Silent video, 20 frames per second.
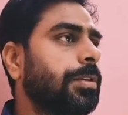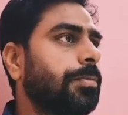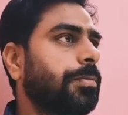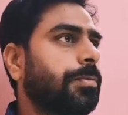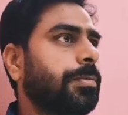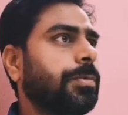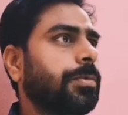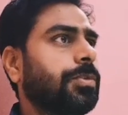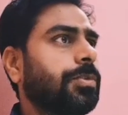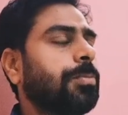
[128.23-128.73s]

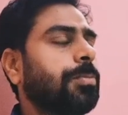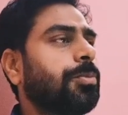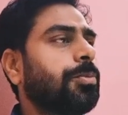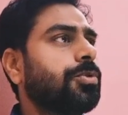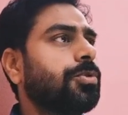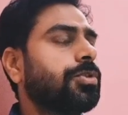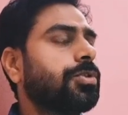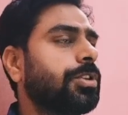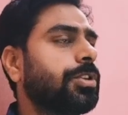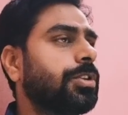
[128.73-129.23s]
suppose
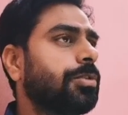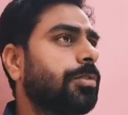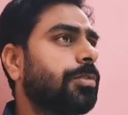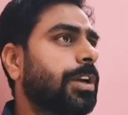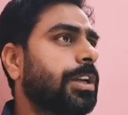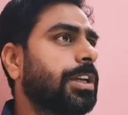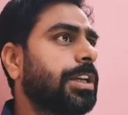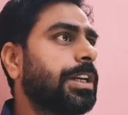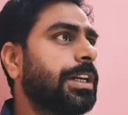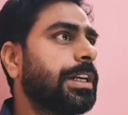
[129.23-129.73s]
you are
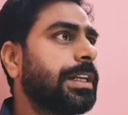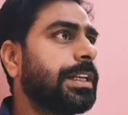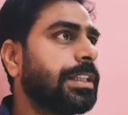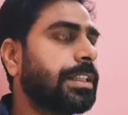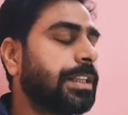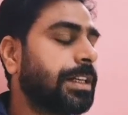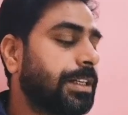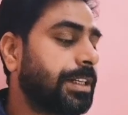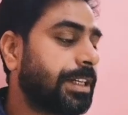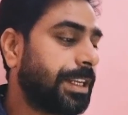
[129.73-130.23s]
creating the
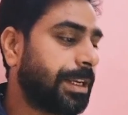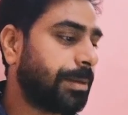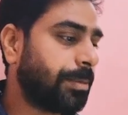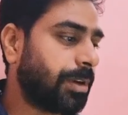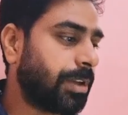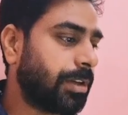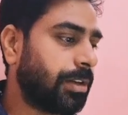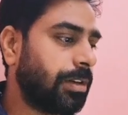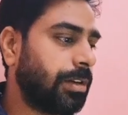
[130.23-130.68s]
table